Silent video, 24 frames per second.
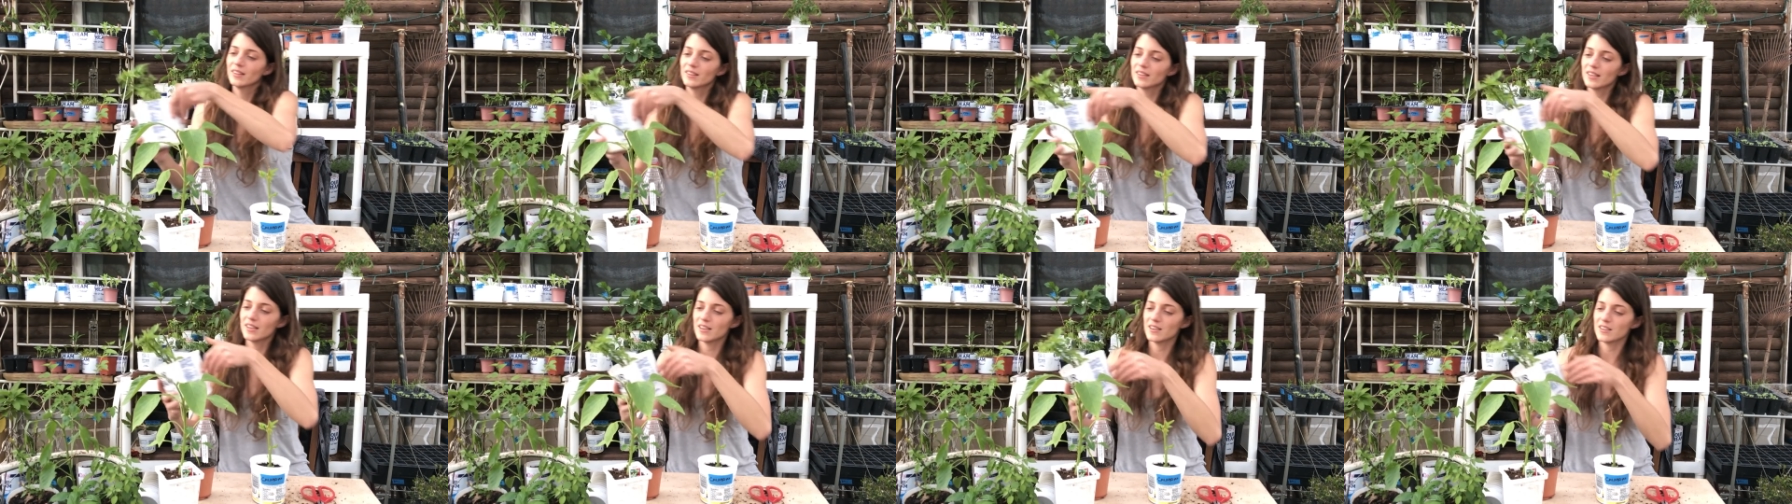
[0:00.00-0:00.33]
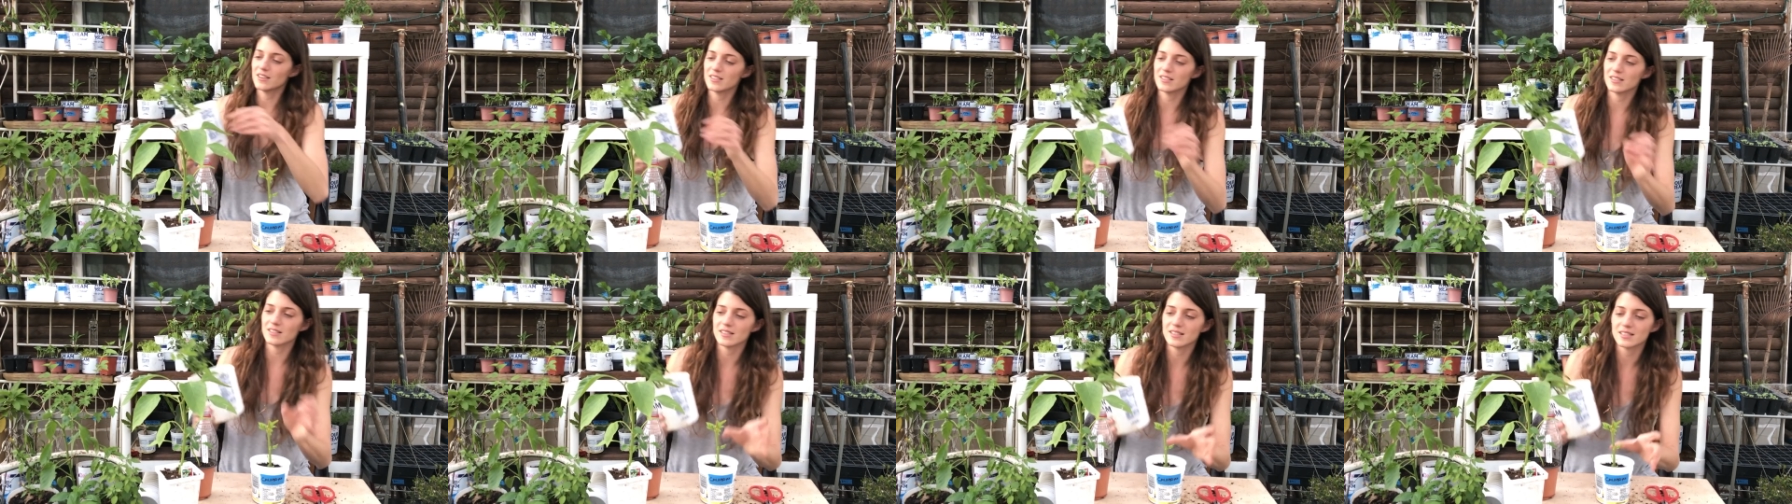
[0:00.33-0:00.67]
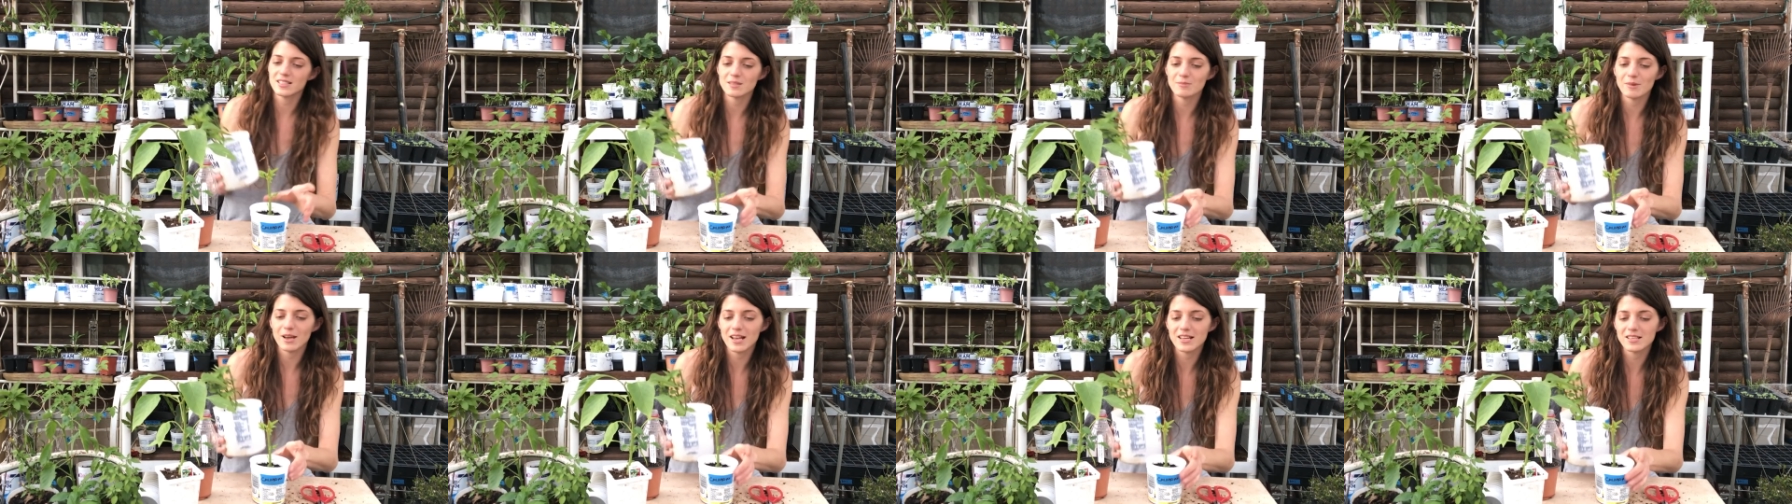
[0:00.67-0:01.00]
There's this
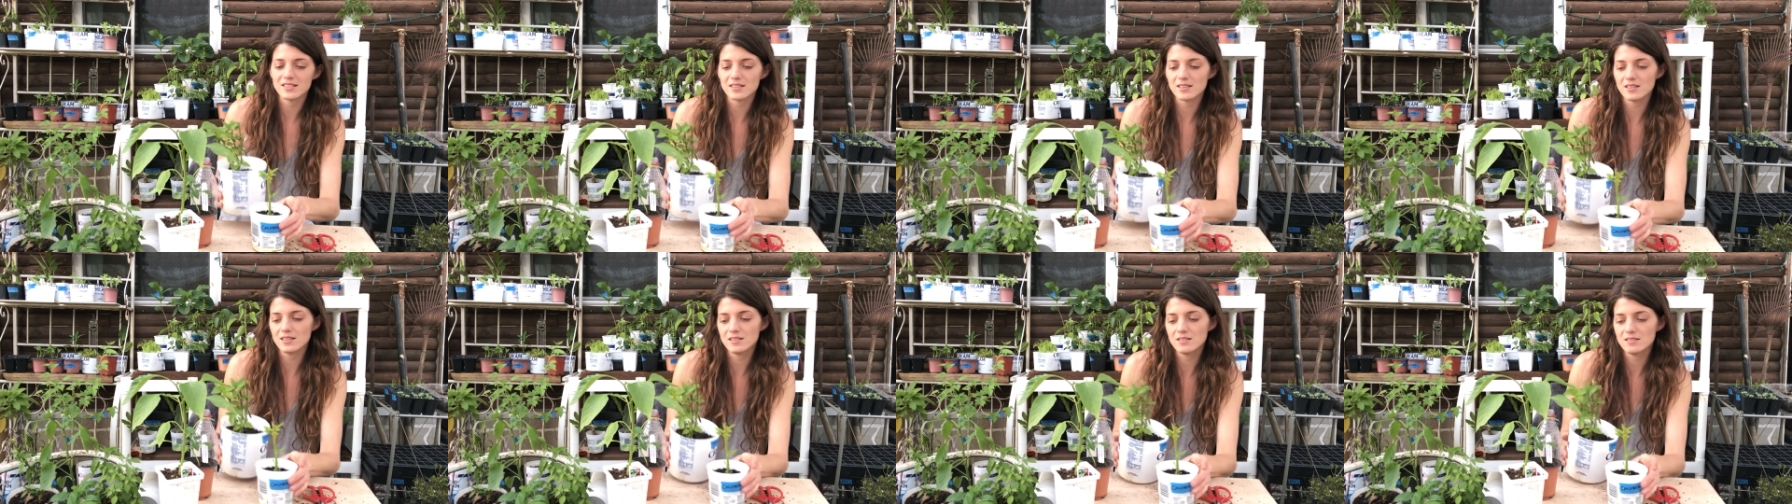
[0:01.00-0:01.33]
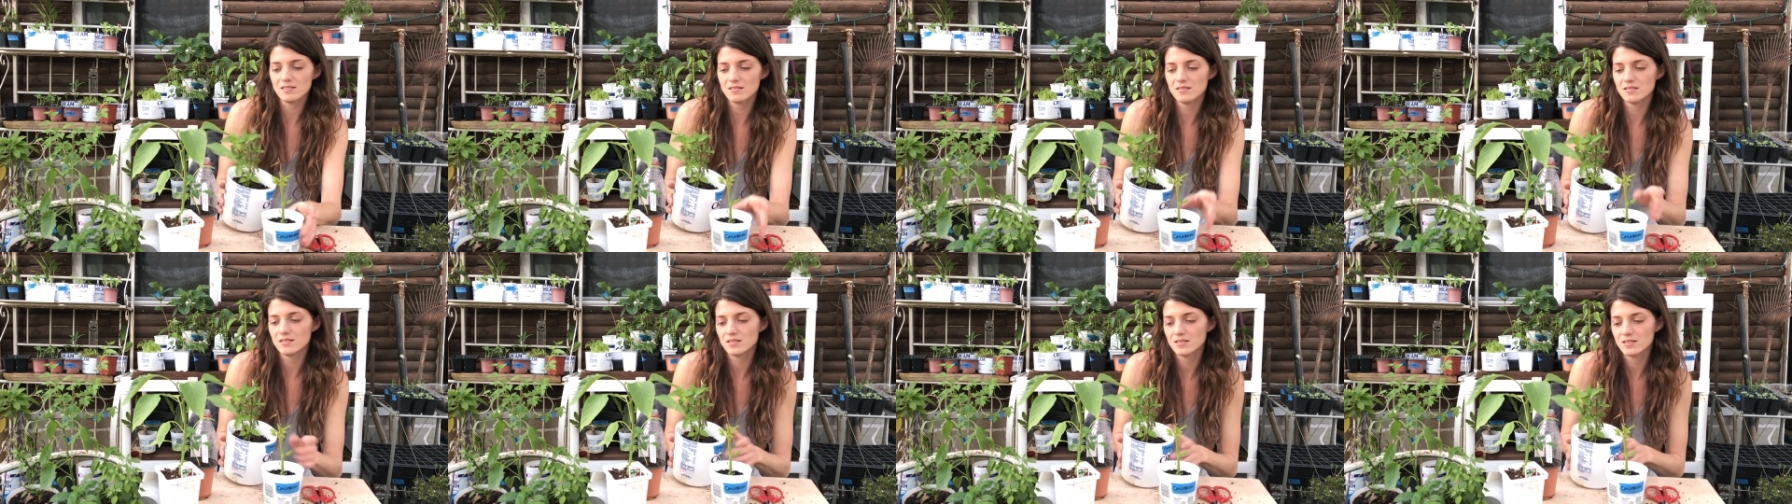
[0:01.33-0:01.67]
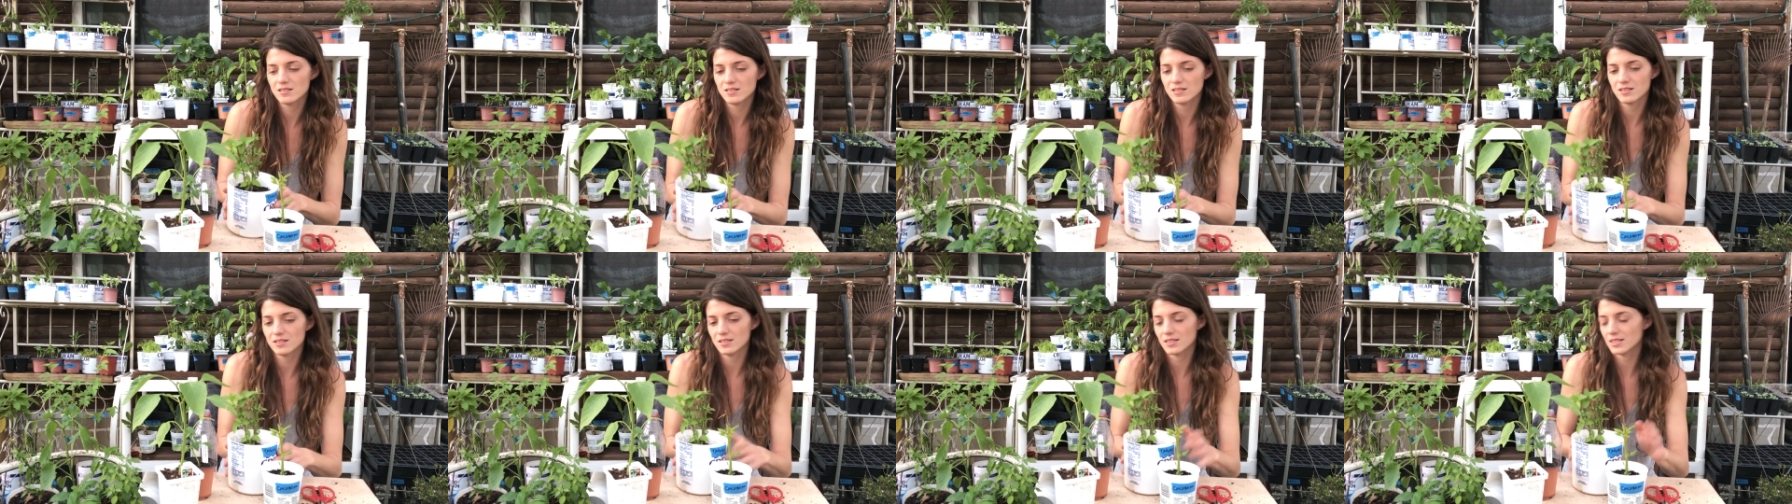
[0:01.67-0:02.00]
Tabasco,
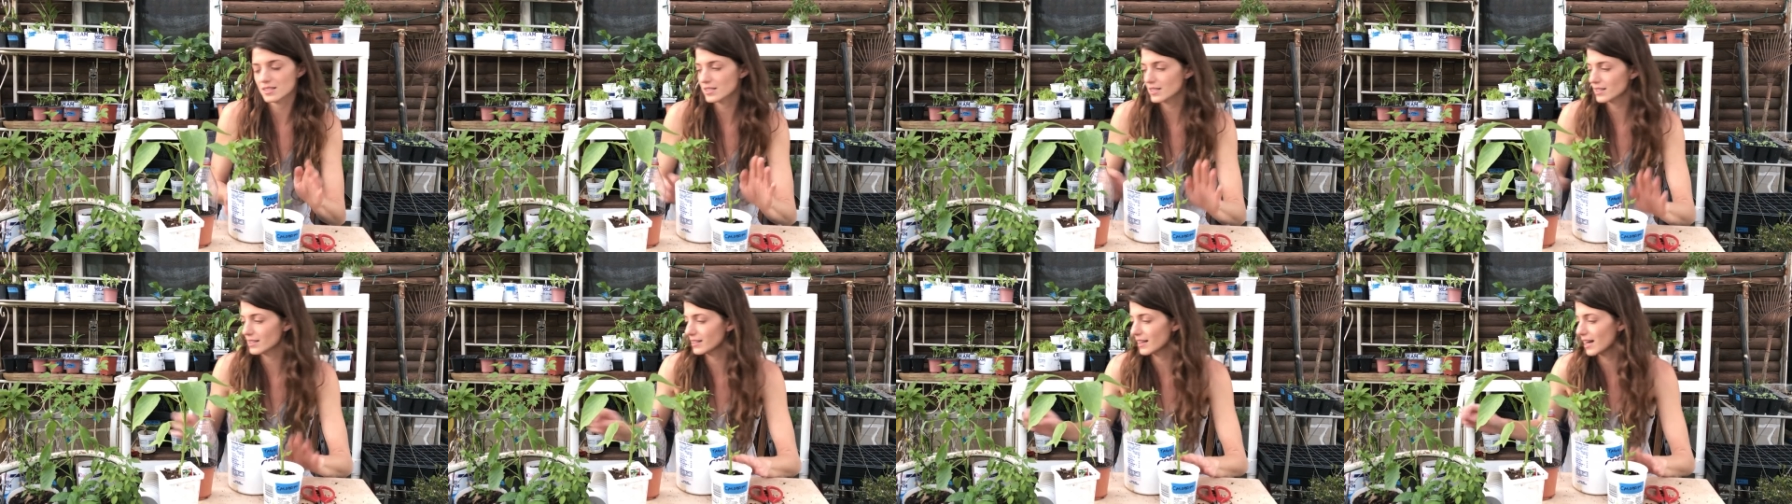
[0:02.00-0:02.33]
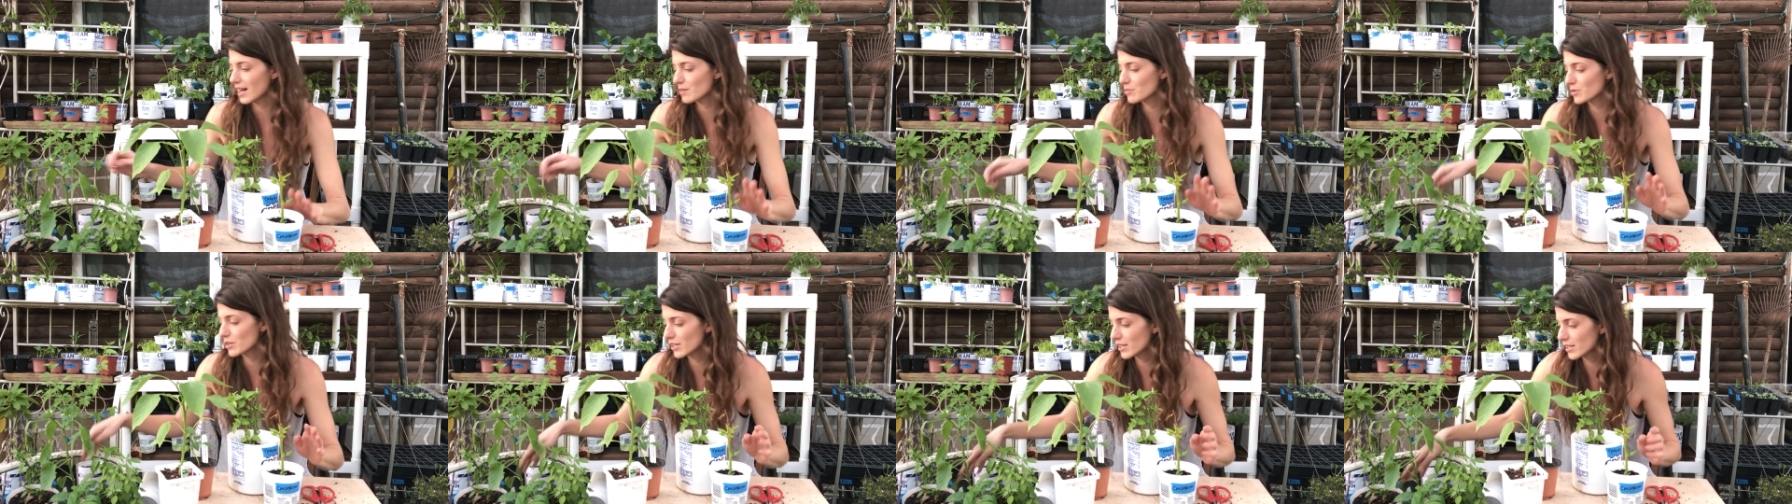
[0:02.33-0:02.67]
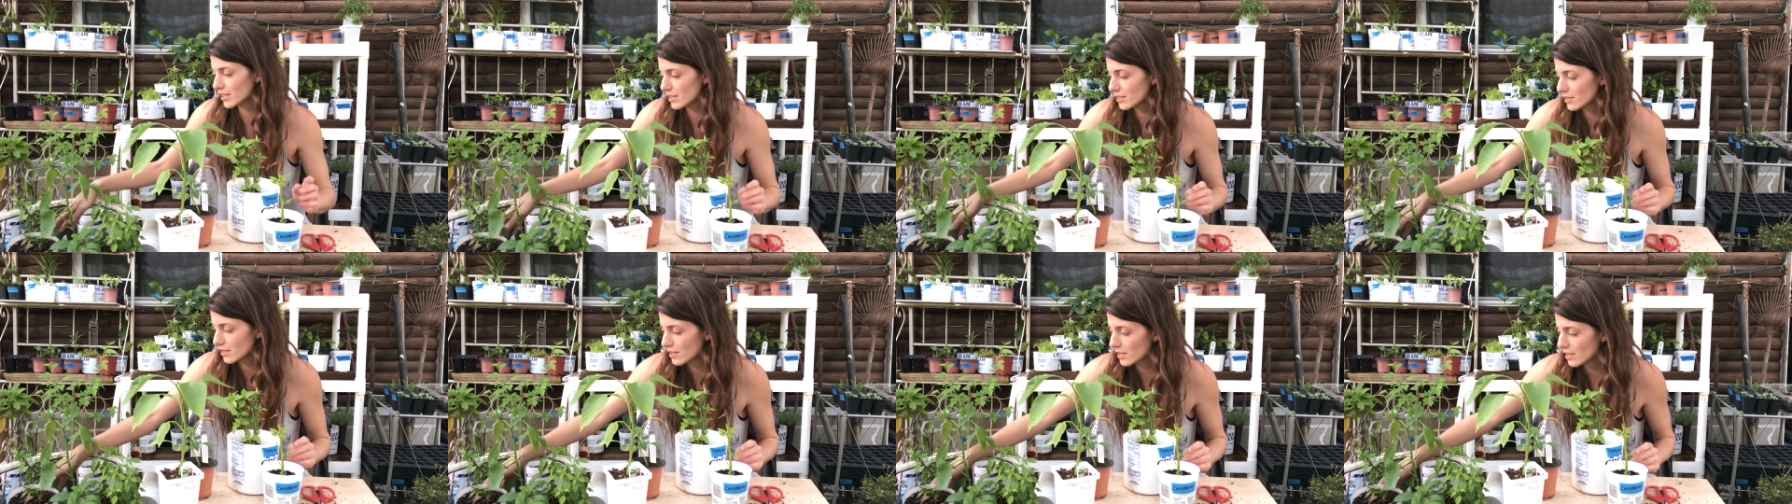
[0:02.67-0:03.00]
this
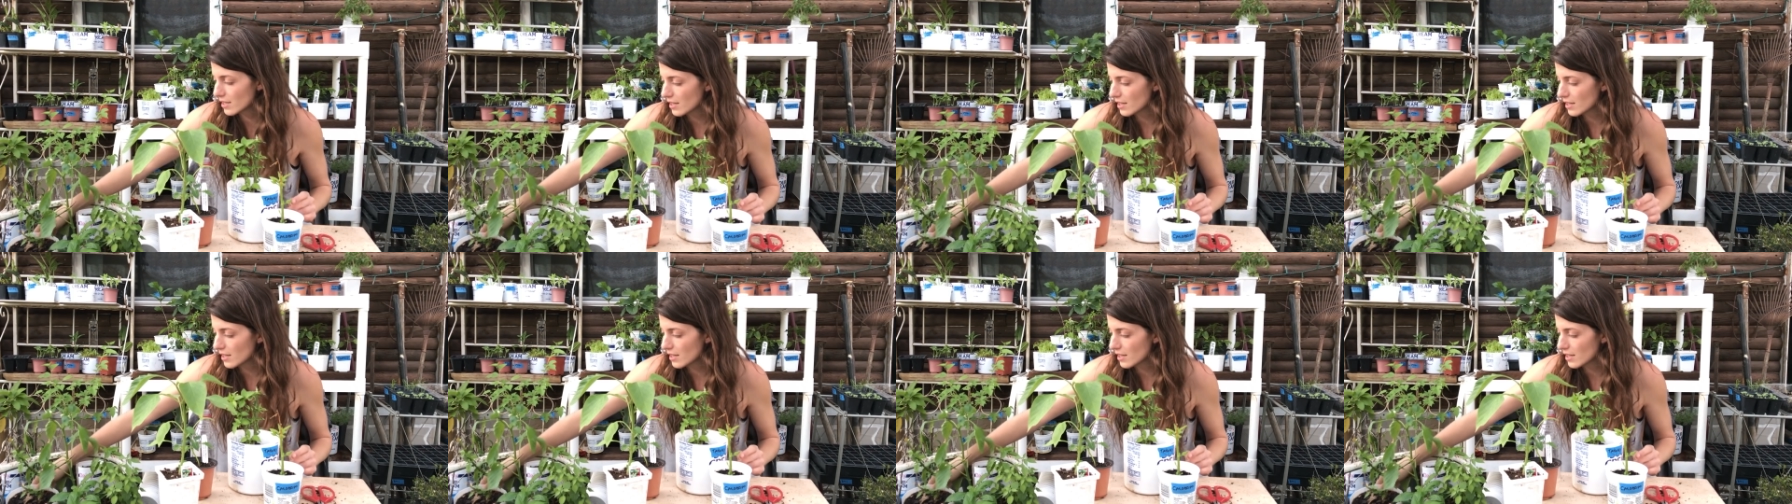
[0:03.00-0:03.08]
Calabrian,